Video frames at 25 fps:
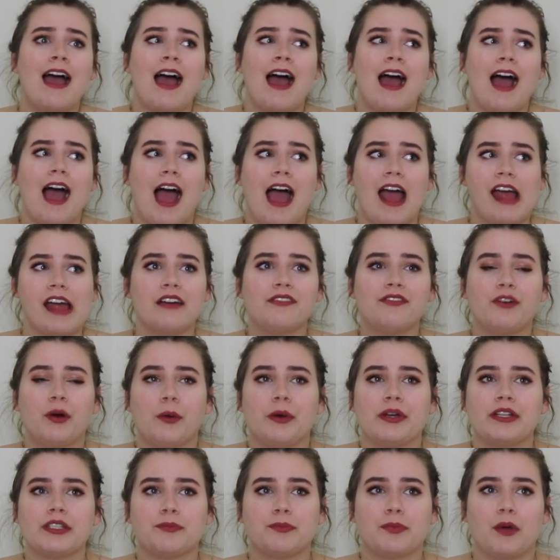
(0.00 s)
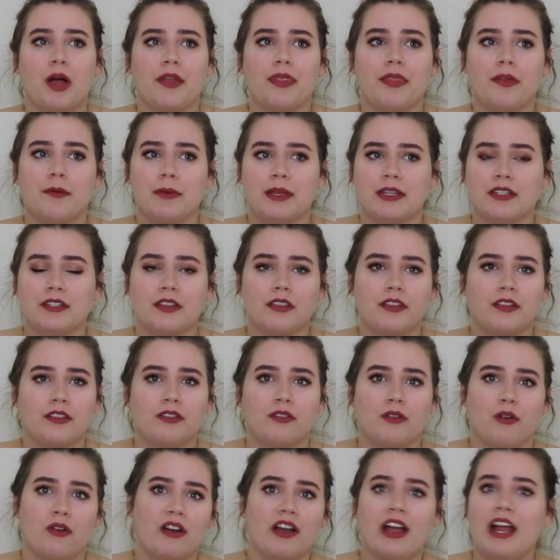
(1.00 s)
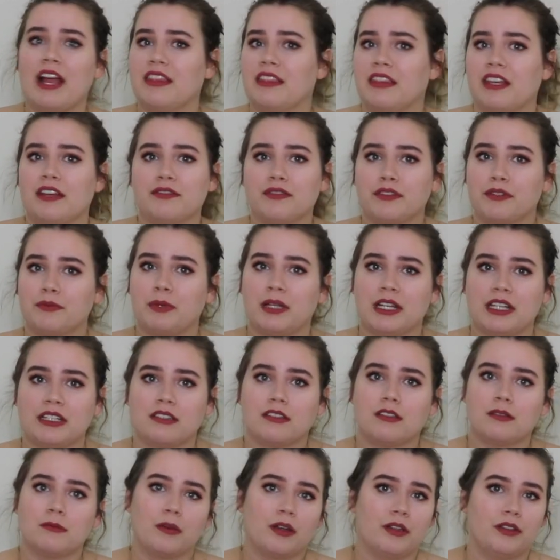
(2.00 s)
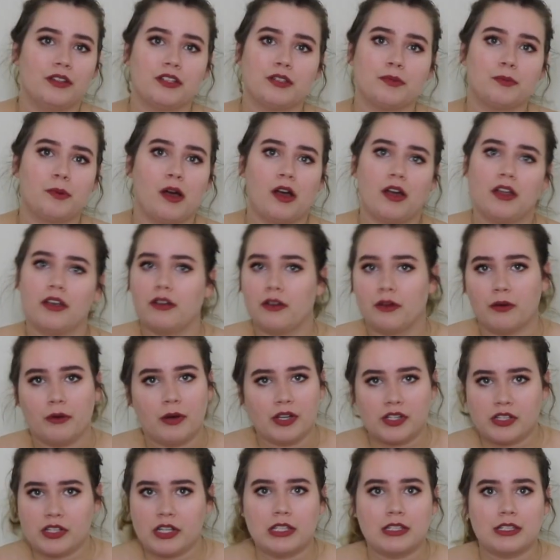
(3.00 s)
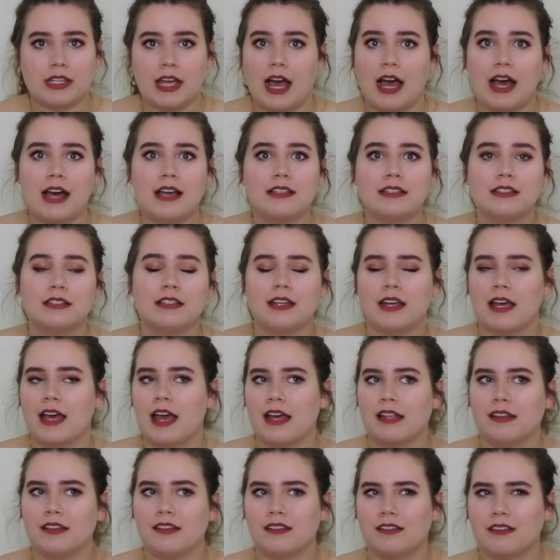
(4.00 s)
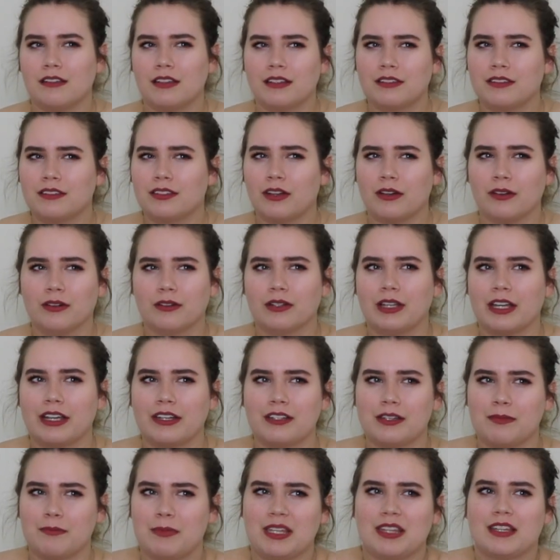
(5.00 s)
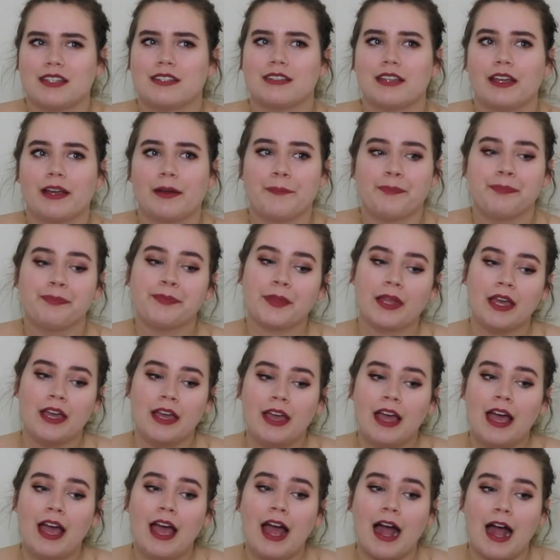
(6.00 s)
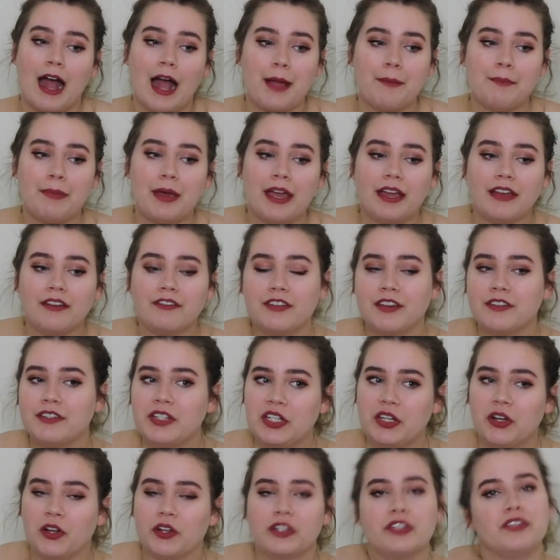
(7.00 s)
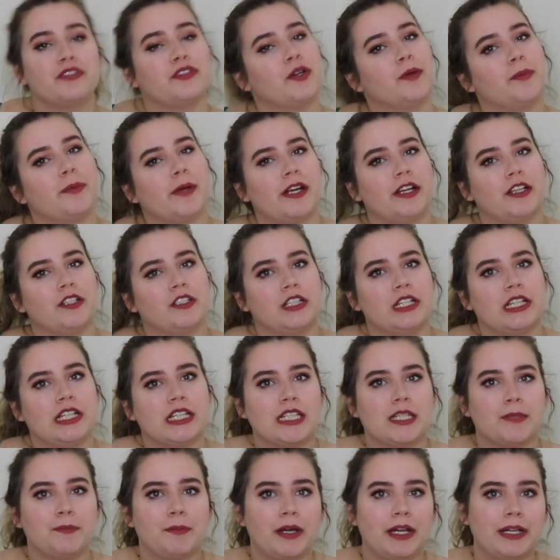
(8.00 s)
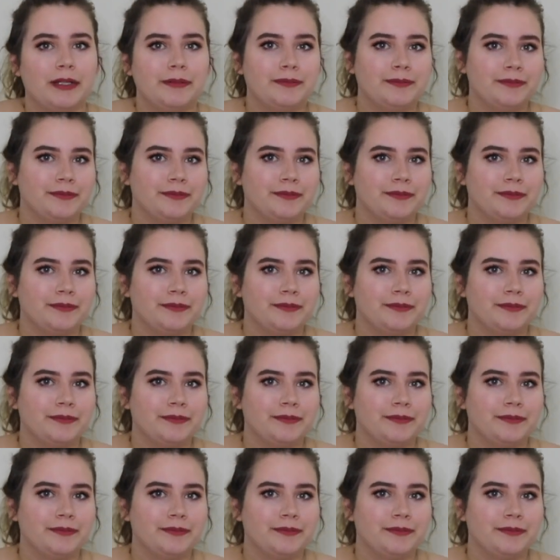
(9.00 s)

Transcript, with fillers: I have always brought them into the store and they've replaced them on the spot, no questions asked. And so, like, to me, that's like, I'm paying $50 for a pair of jeans, but